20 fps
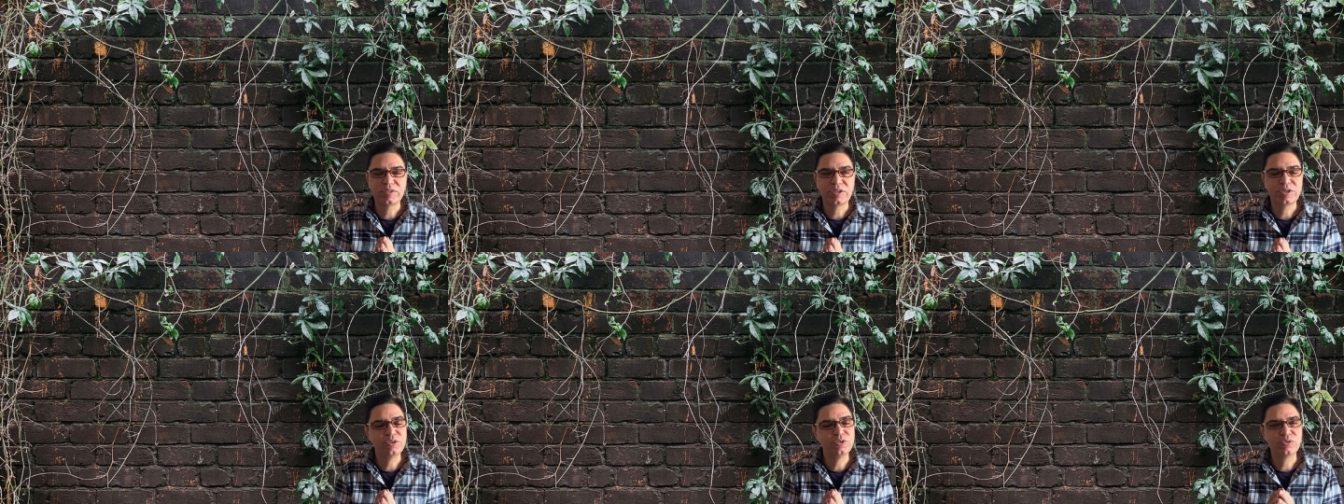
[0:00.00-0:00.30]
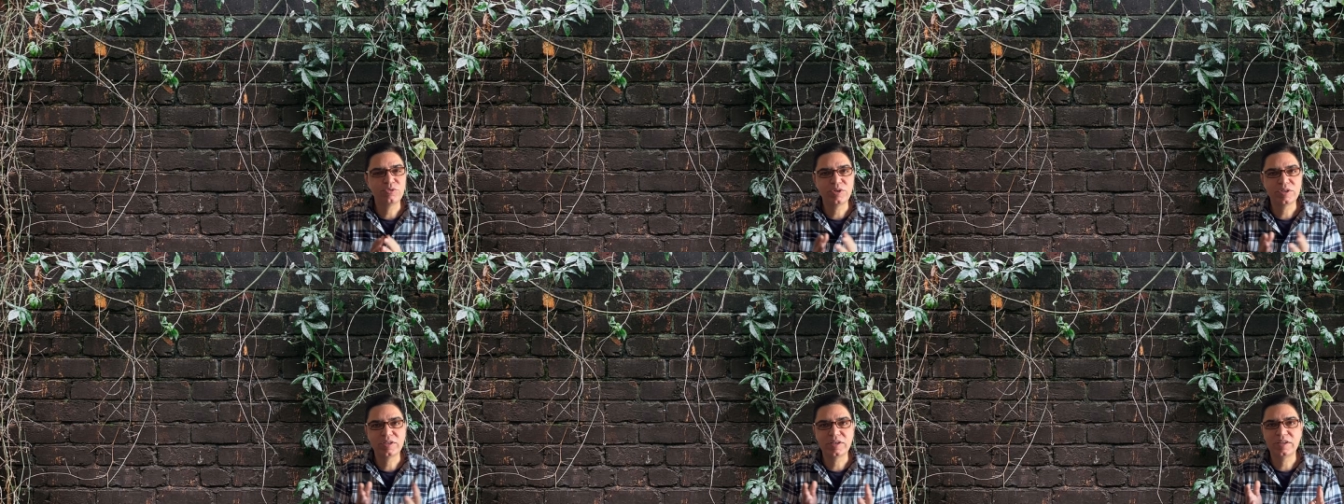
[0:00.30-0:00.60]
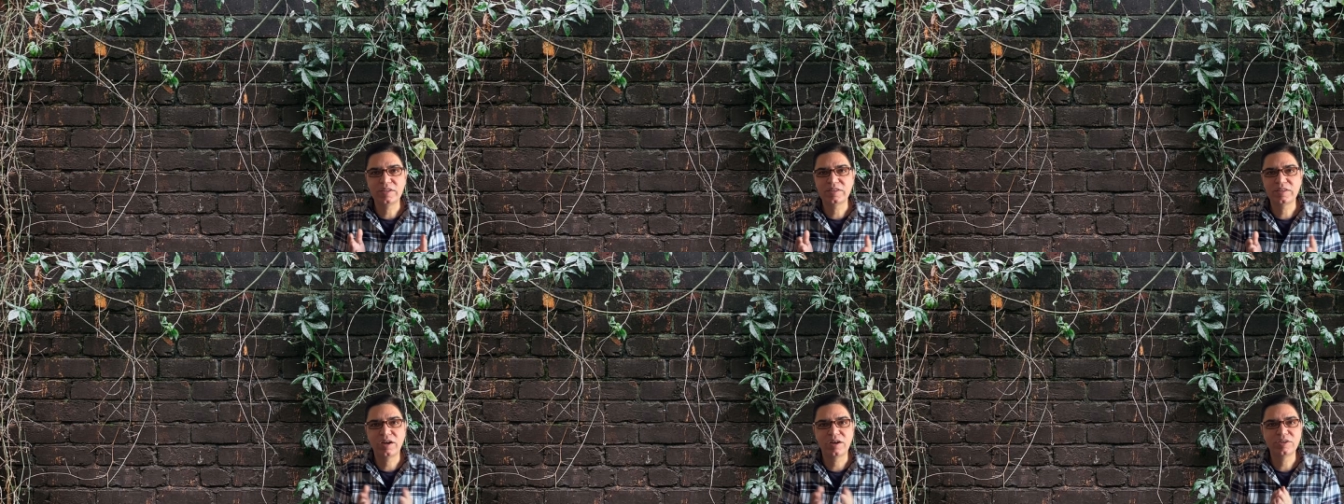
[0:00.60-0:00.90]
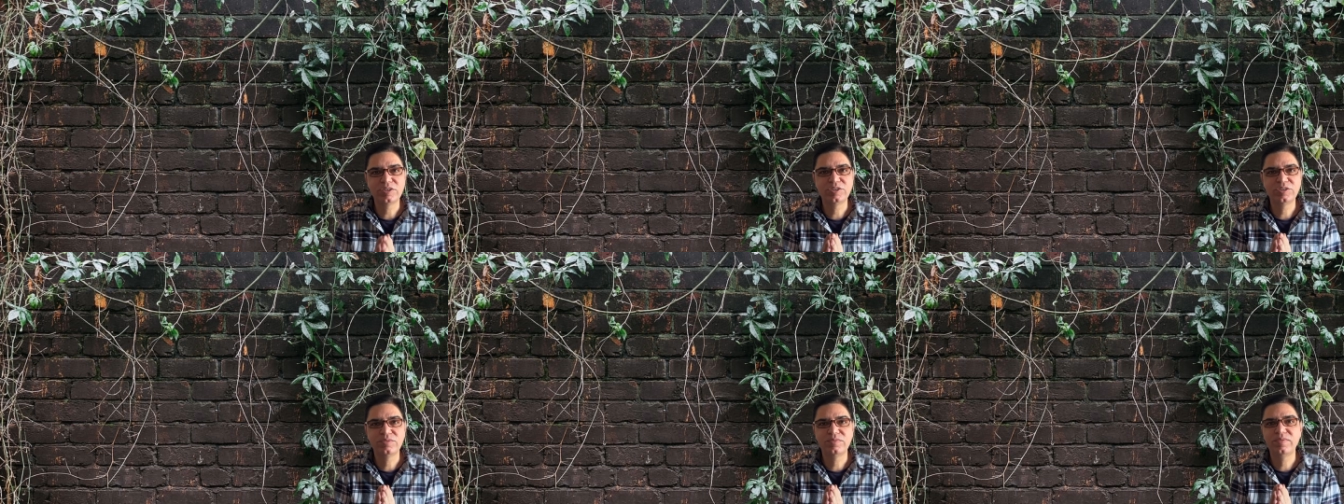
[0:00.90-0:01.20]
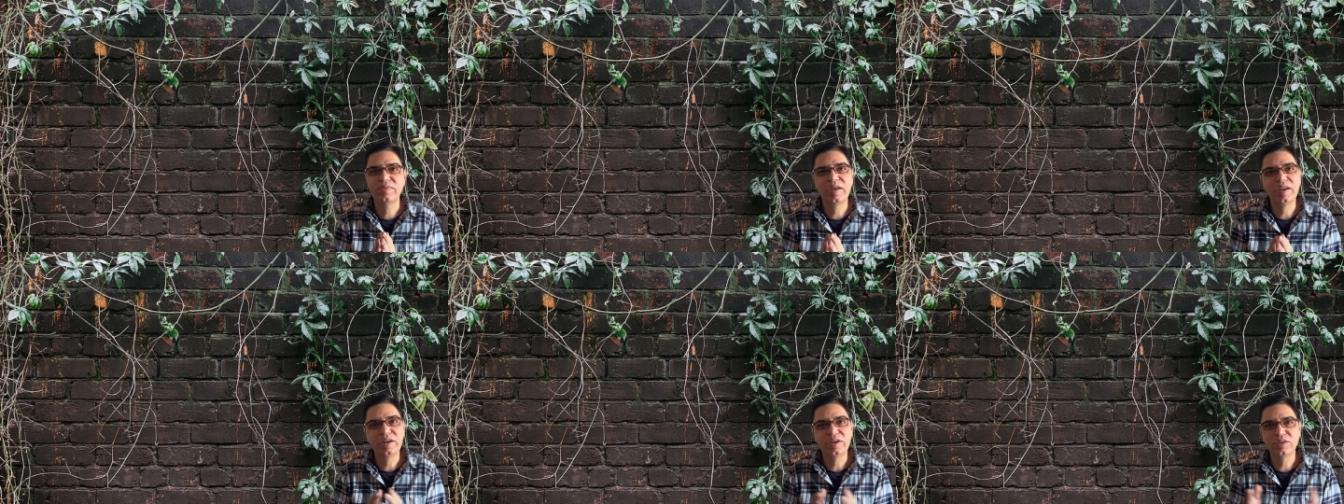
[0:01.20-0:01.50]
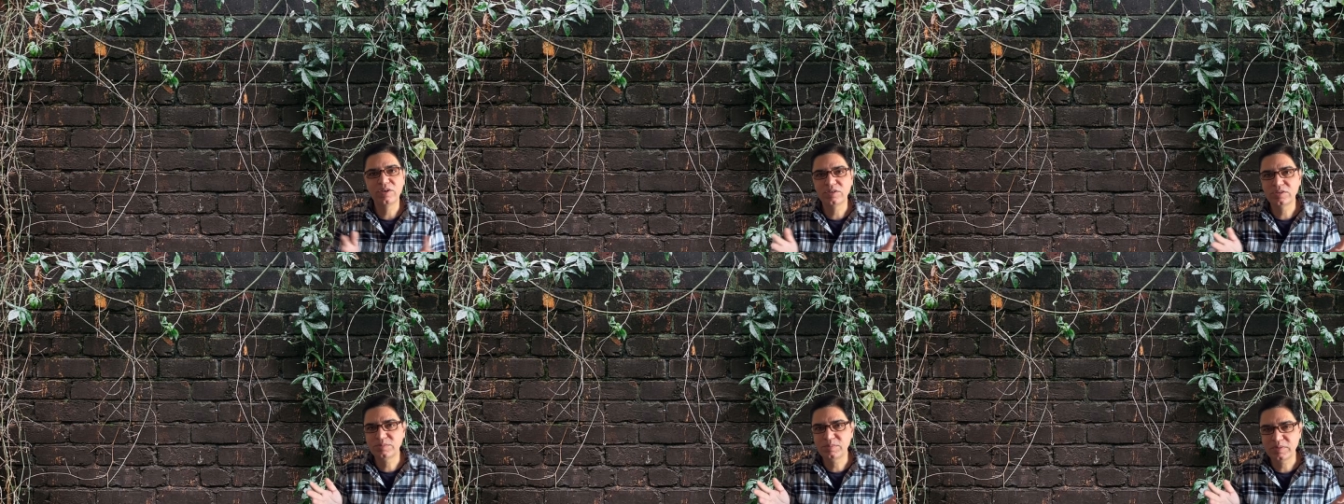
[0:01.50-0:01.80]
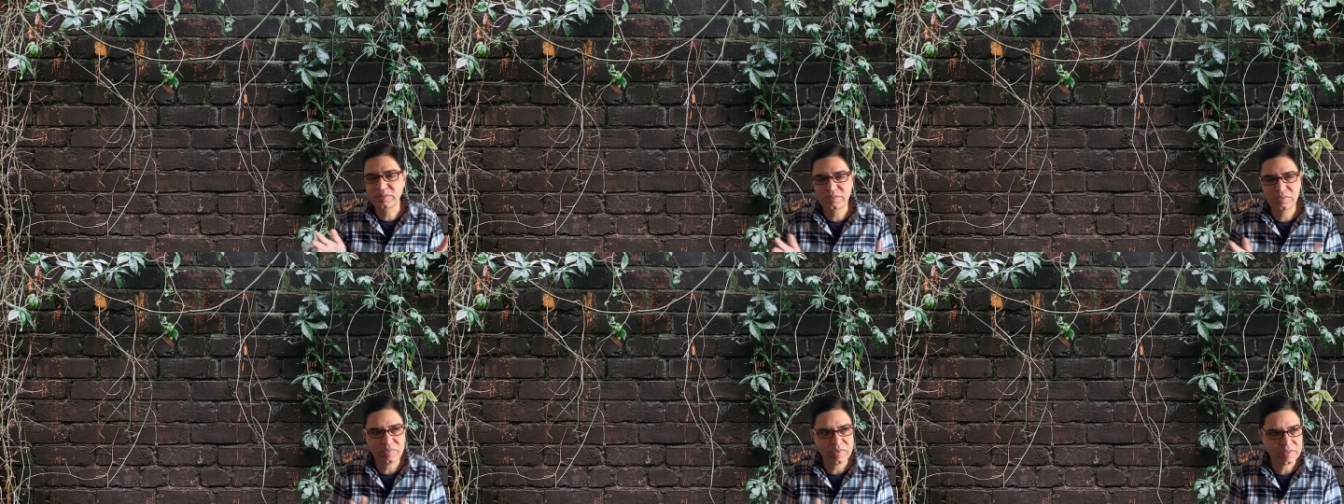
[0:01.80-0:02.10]
And you know, lethargy is a very
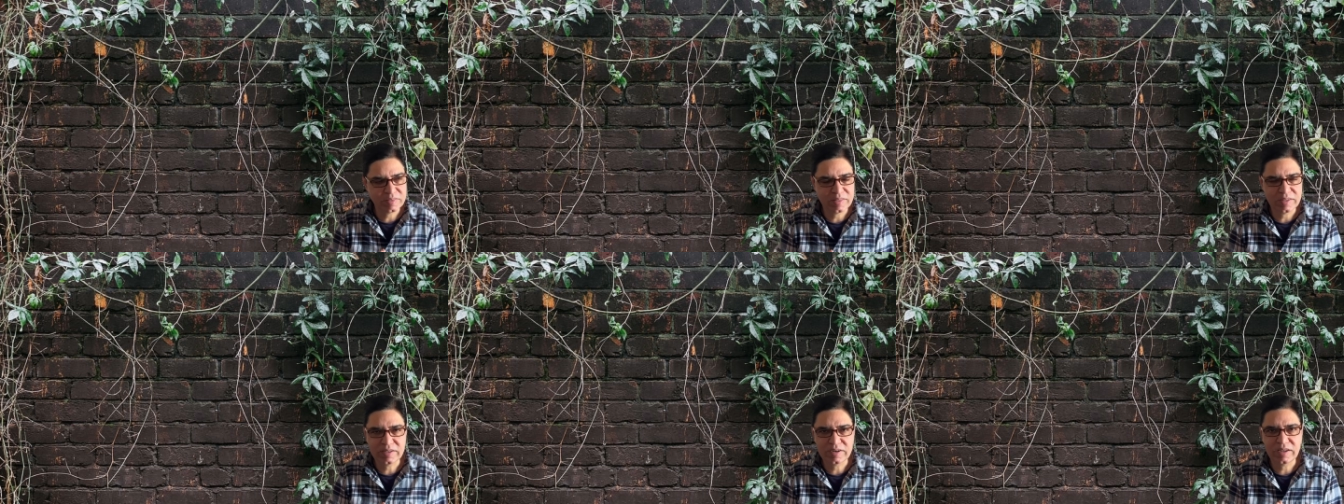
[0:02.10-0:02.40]
non-specific thing,